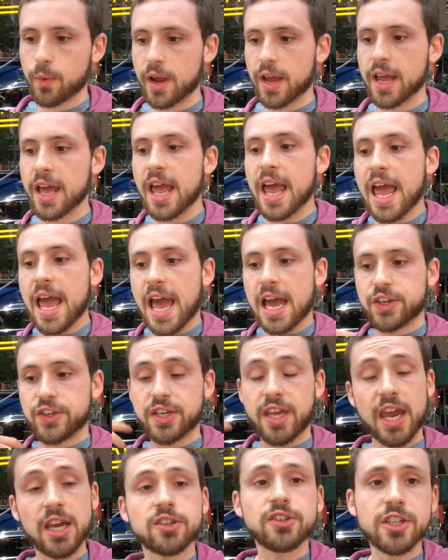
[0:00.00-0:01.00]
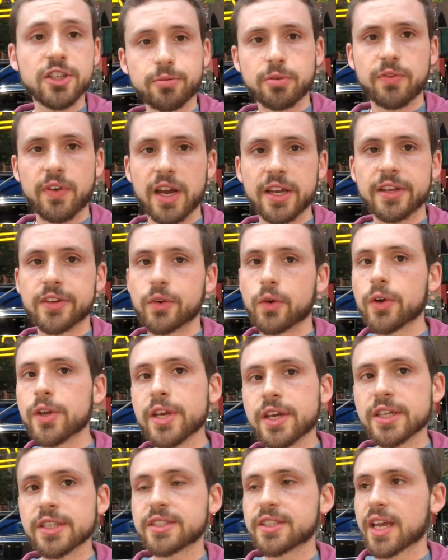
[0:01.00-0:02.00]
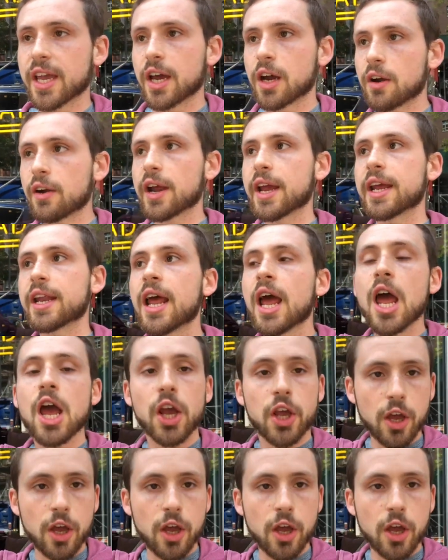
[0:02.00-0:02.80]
where education is provided, or you can say, all right,